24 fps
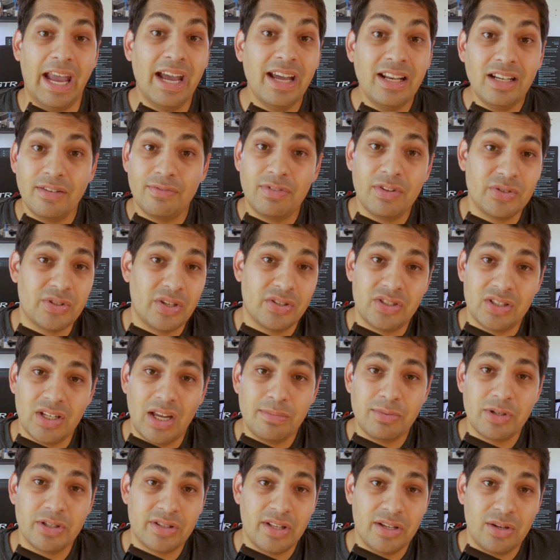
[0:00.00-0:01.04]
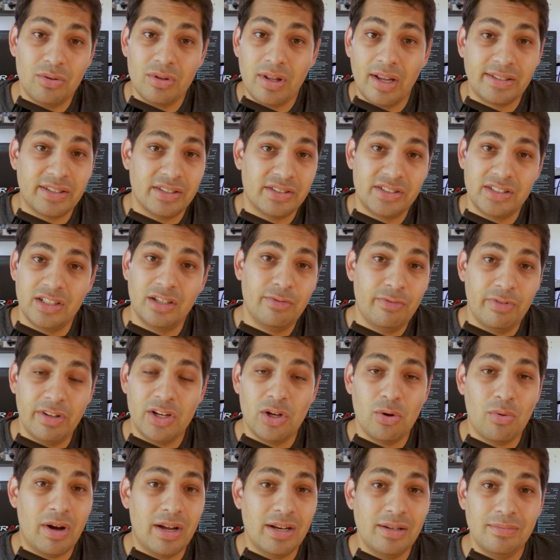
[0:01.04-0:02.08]
And if there's a subject that you'd like to see a
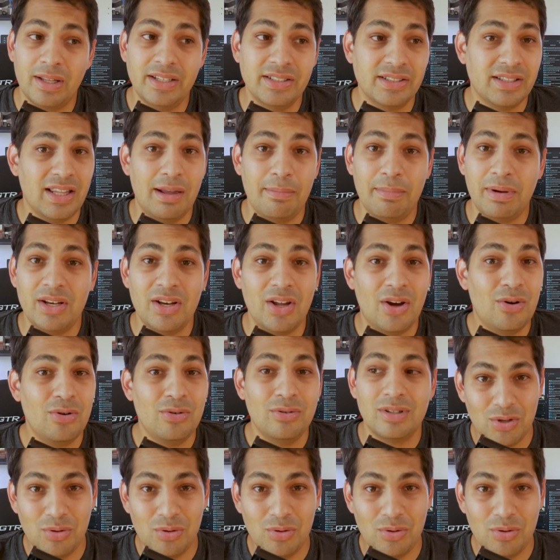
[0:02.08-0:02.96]
video on, please let me know.